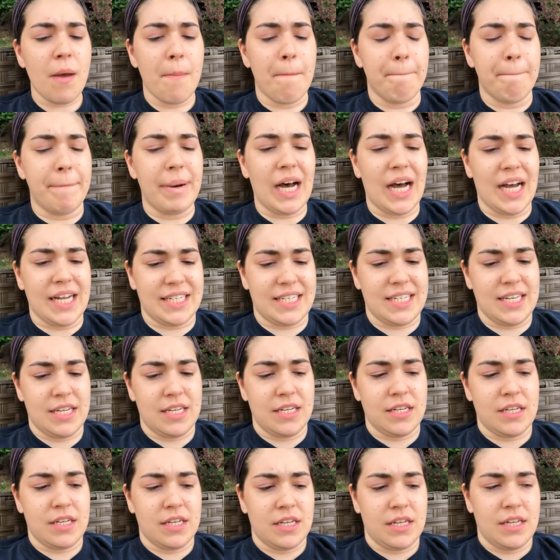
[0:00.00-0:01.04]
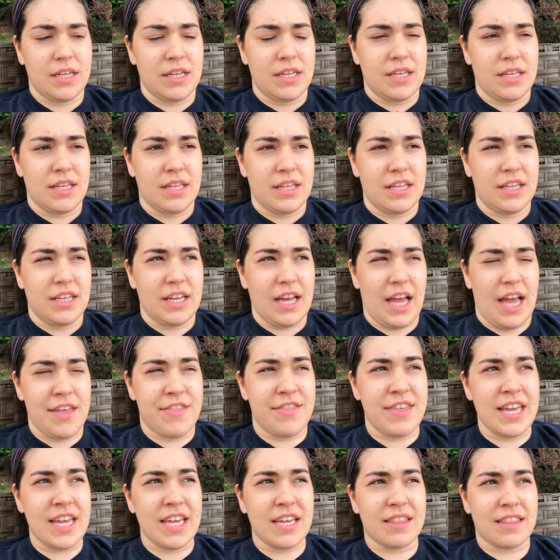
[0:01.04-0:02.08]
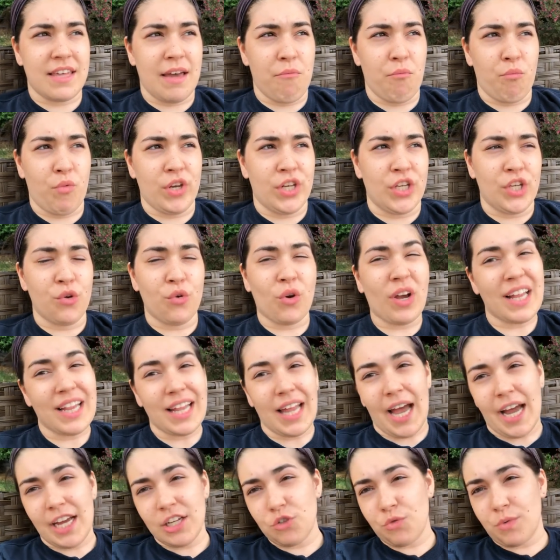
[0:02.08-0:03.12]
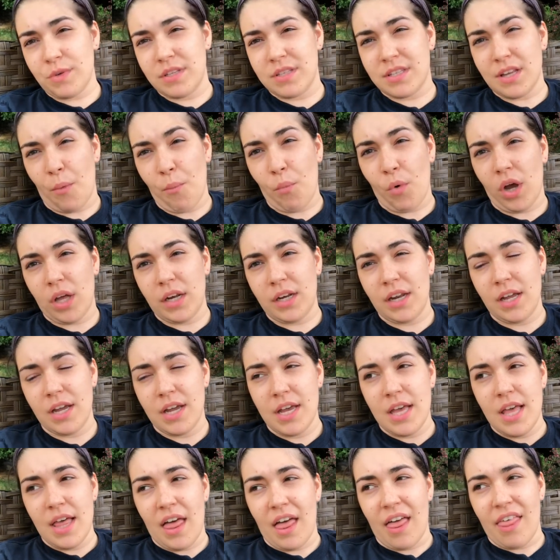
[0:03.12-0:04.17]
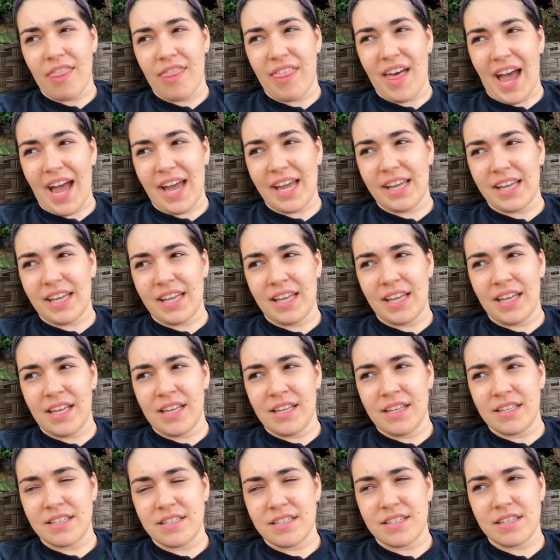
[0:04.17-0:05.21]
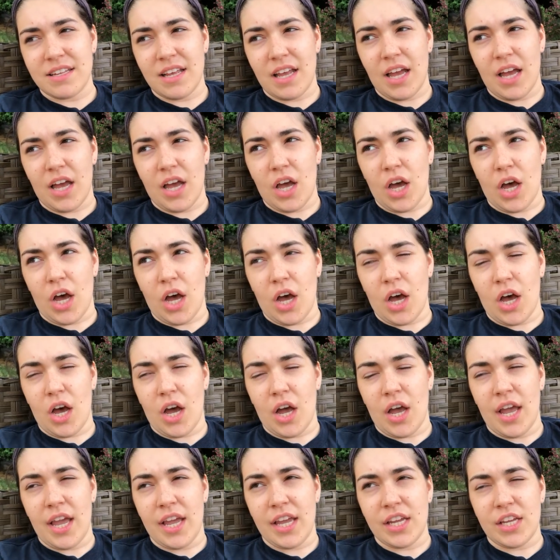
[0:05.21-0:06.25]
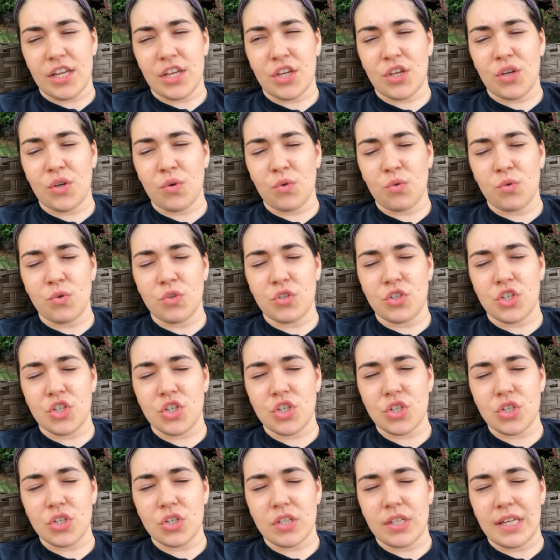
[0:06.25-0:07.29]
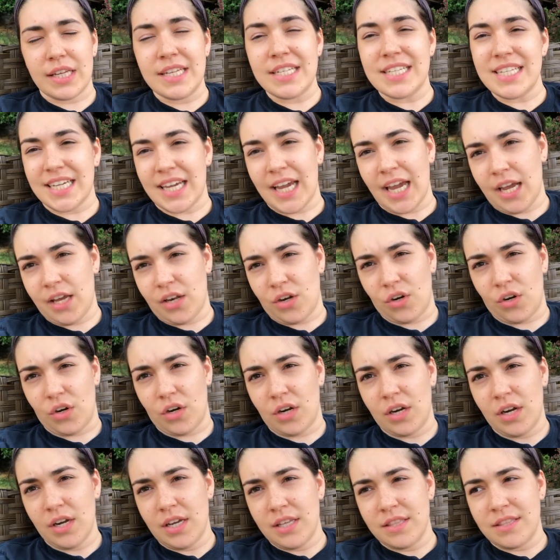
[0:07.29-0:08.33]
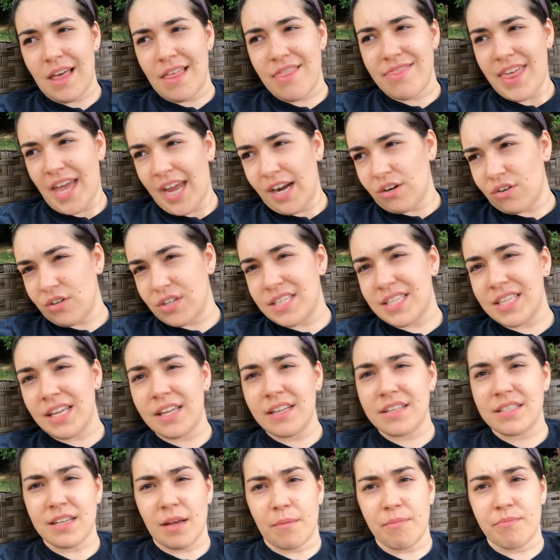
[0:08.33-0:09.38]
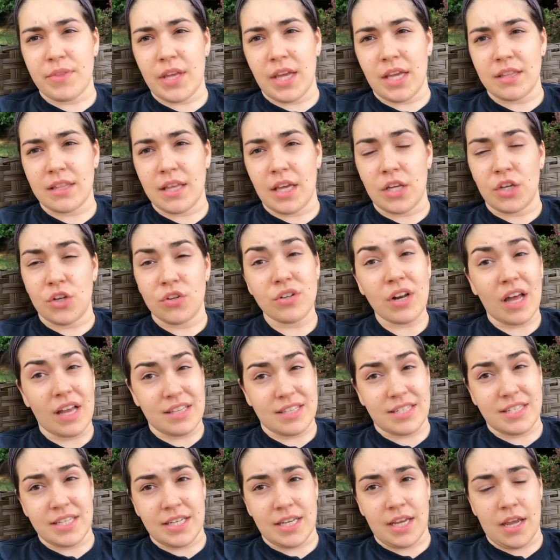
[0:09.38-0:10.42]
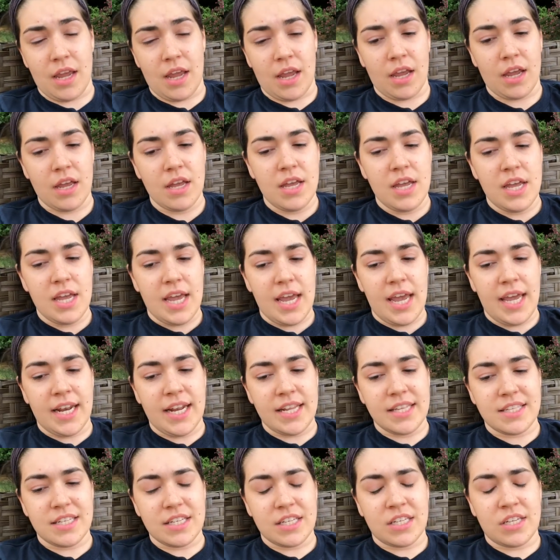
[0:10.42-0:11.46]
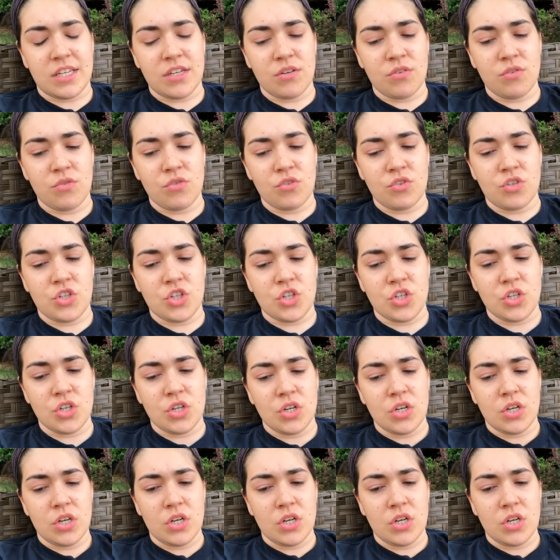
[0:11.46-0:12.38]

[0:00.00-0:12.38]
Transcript: But I think that when you clash with someone, that is a huge indicator that they're seeing something that you're not seeing. And it's a huge,